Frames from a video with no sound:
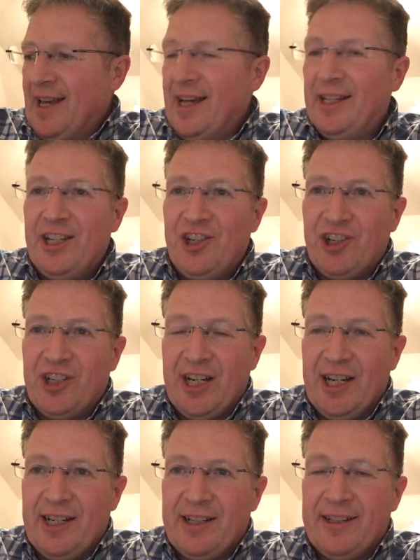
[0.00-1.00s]
Alicia
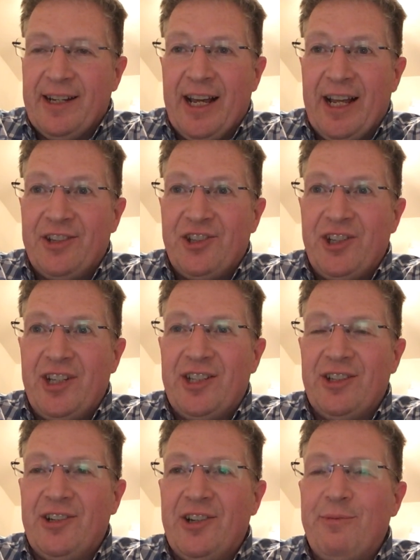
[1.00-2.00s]
Khan, and she's
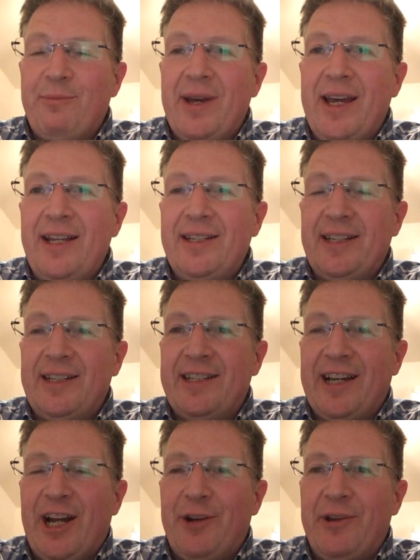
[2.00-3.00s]
done an amazing
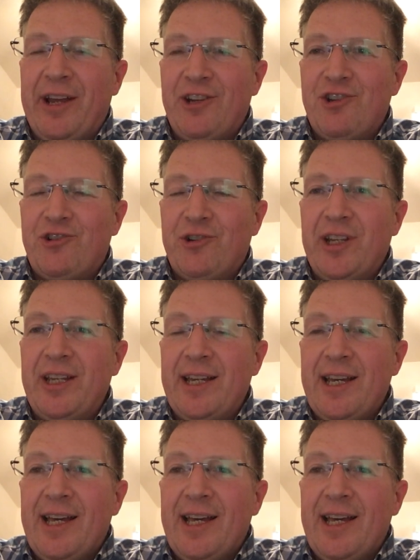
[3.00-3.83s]
diary entry